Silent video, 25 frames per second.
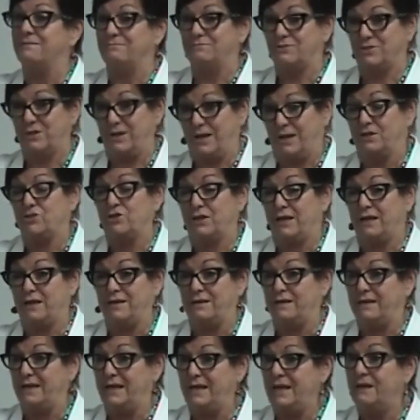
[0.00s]
actually had a
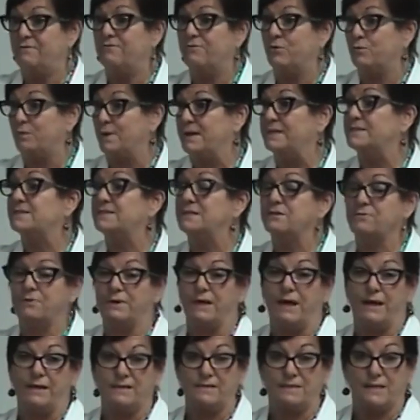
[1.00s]
need for rest and
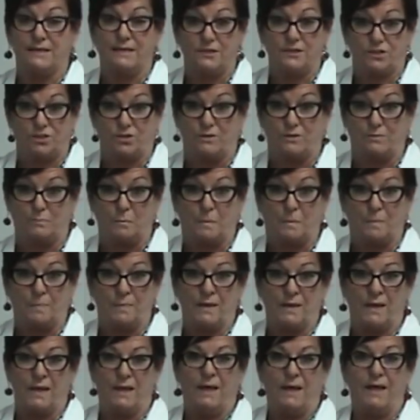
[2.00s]
relaxation.
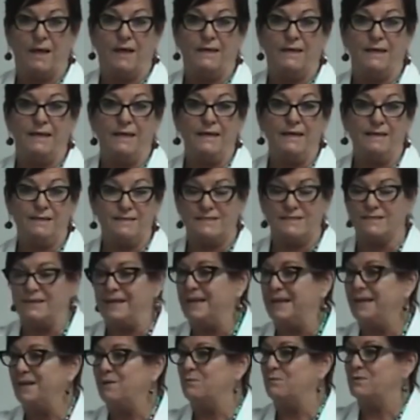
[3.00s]
And his
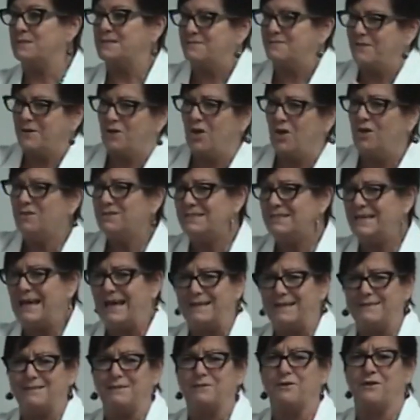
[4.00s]
need was for
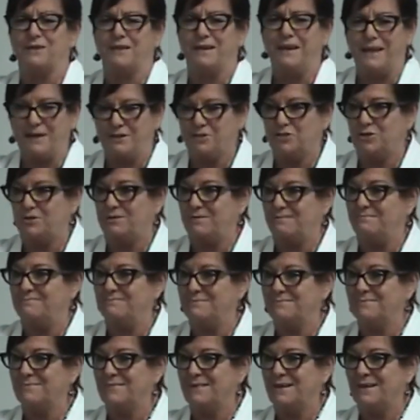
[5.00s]
contact and connection.
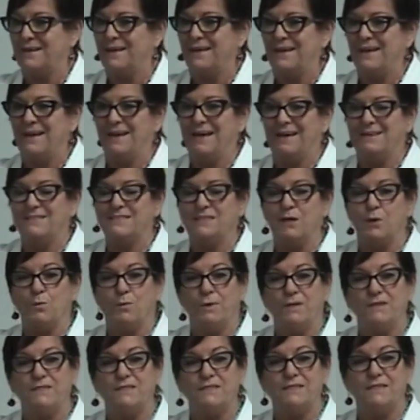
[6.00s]
And so
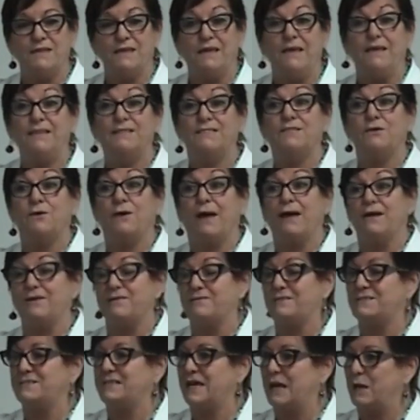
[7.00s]
once the needs are out on
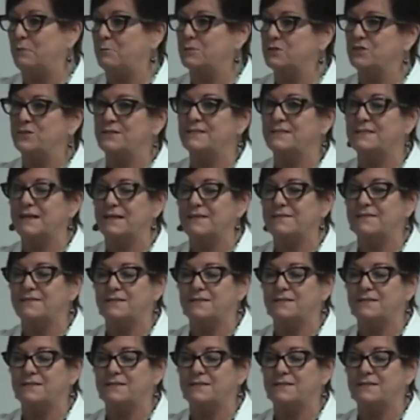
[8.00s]
the table, she said,